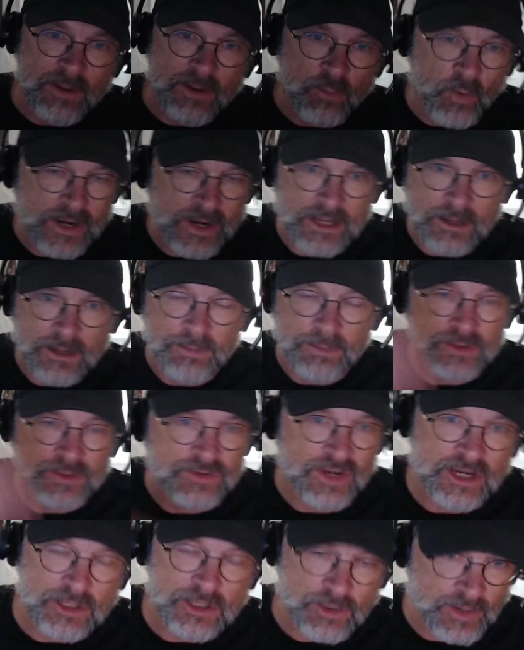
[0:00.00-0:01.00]
running a
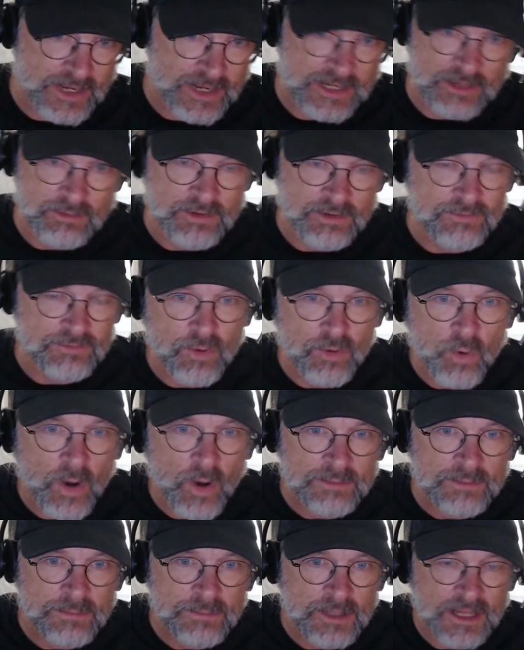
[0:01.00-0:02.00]
particular iterative
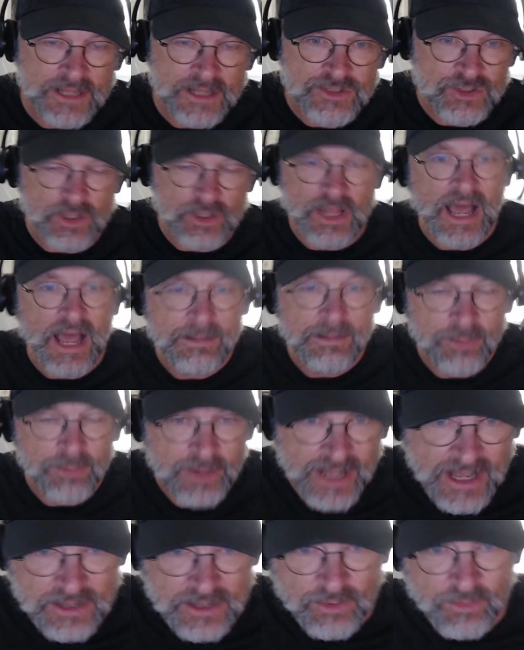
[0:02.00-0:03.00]
quantum classical hybrid
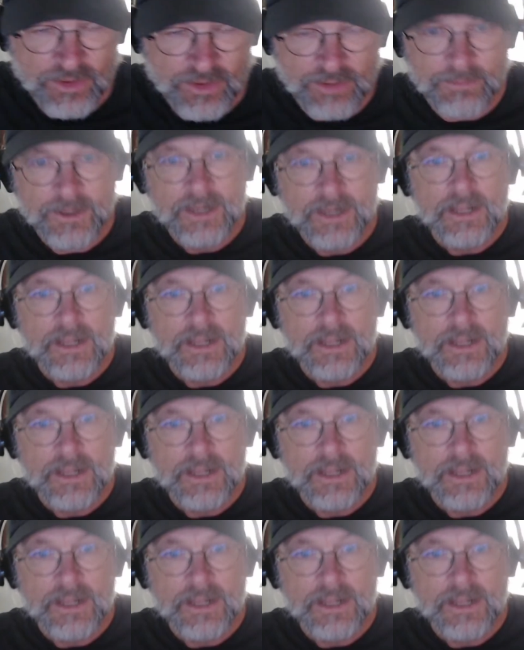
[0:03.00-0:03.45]
algorithm.